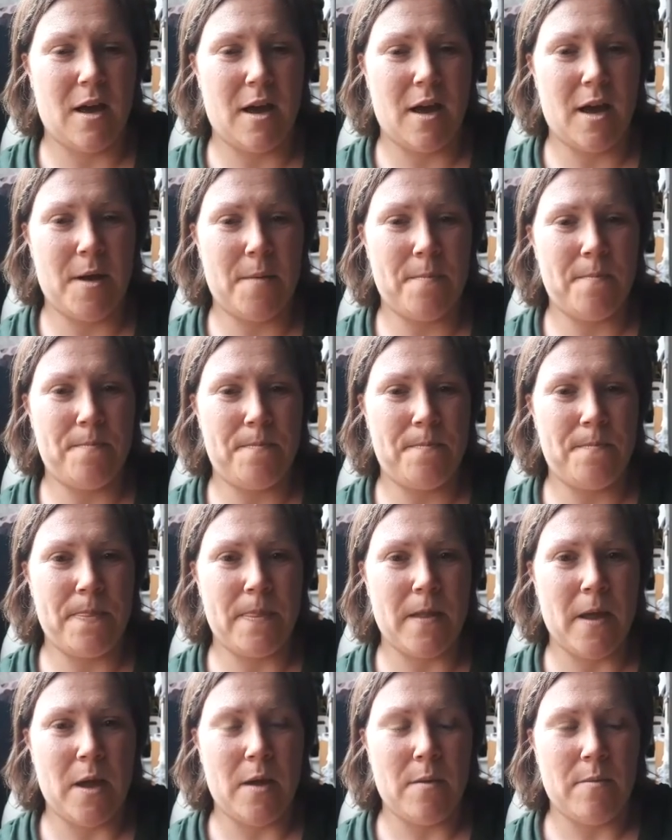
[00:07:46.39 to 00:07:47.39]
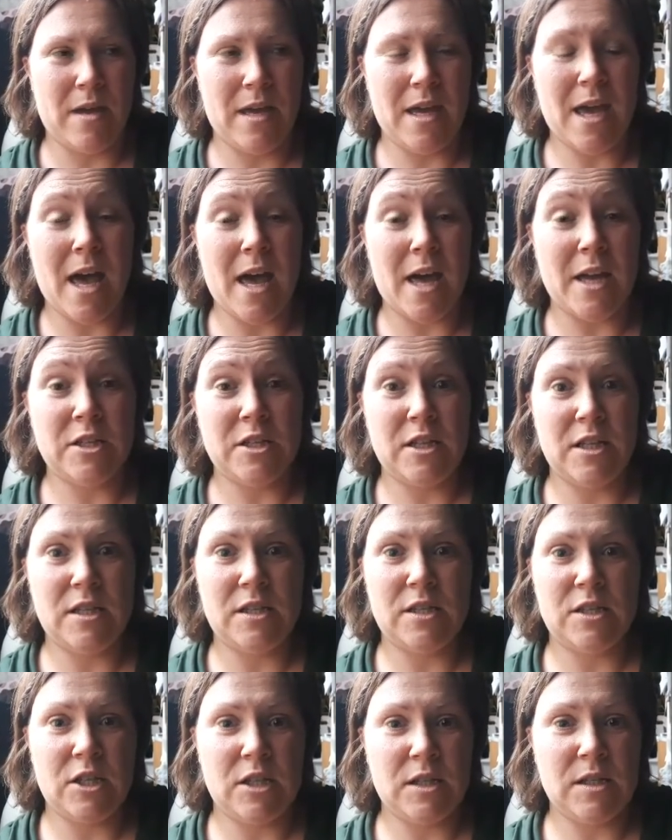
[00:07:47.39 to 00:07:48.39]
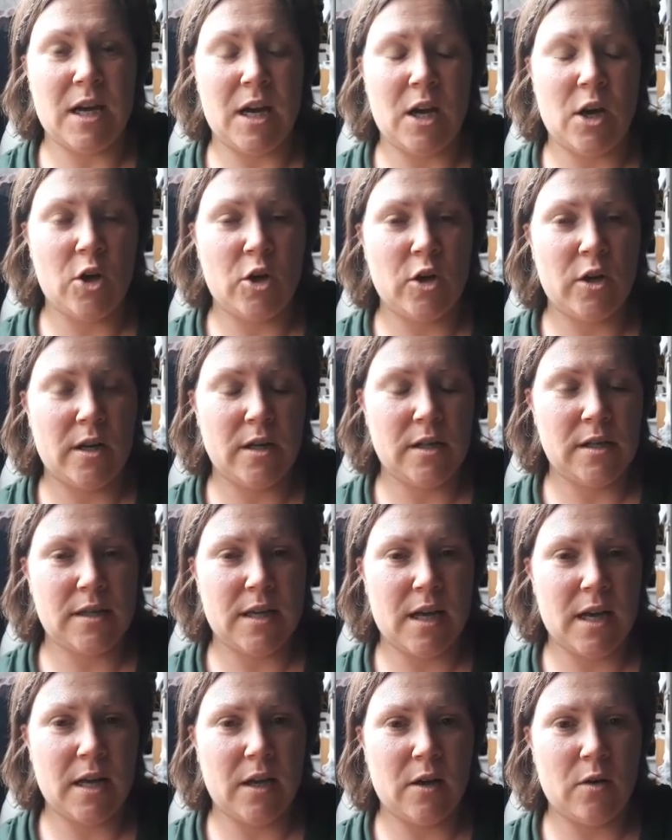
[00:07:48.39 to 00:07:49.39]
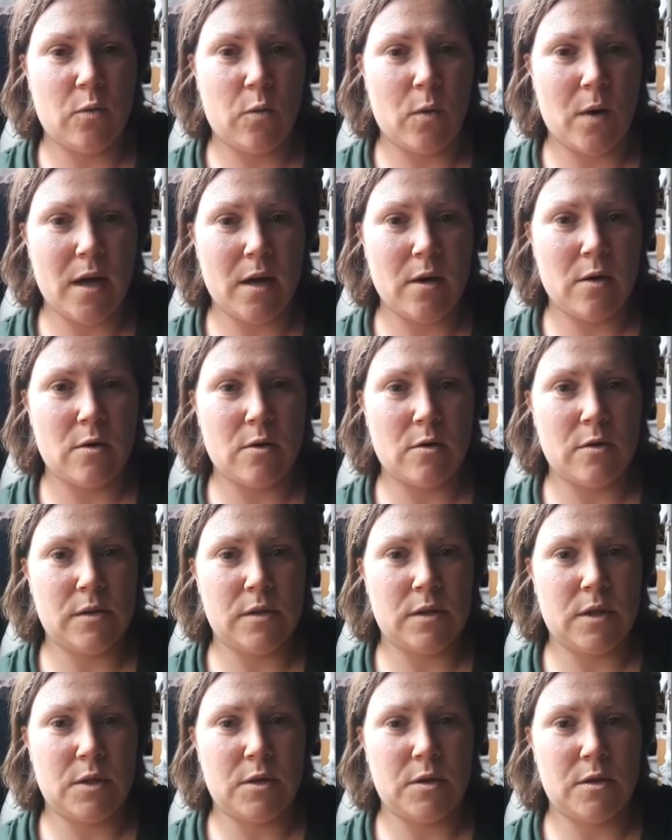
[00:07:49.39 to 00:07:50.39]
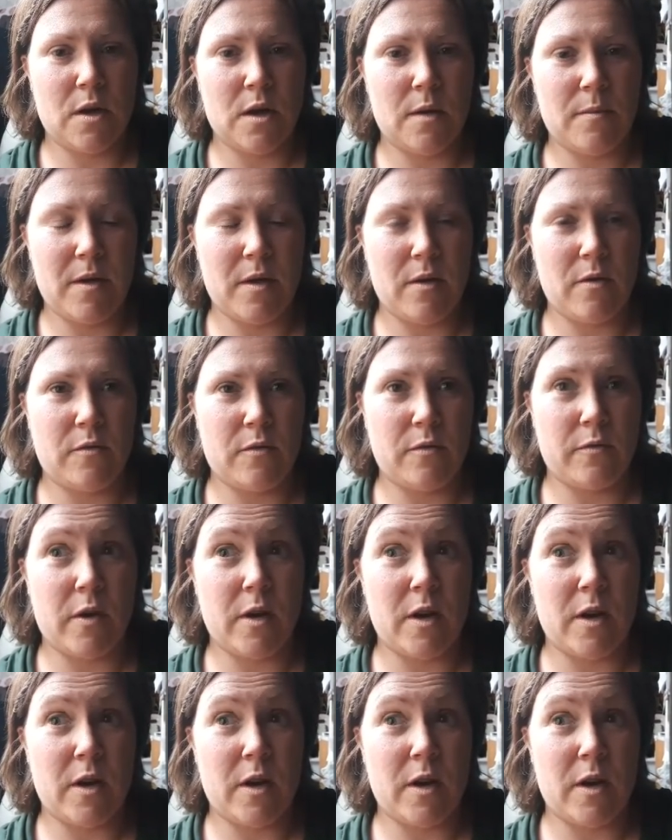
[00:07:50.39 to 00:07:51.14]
But yeah, she's getting a good understanding of Wales and a bit of